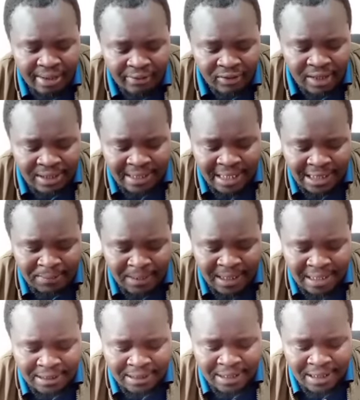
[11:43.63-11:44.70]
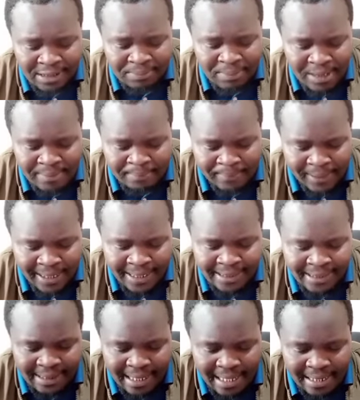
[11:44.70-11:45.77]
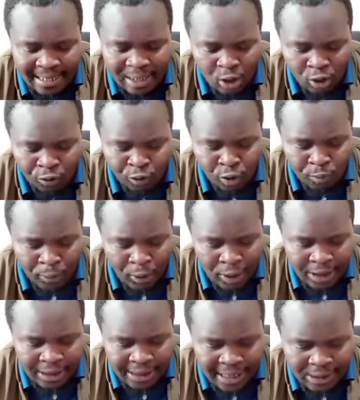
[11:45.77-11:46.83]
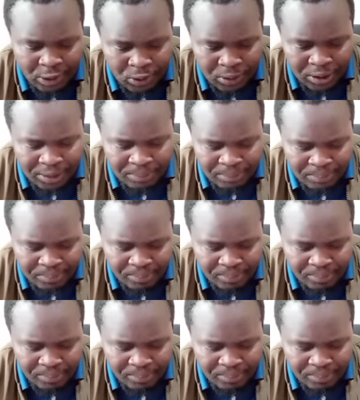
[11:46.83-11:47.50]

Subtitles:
The suspect has since been placed under lawful police custody.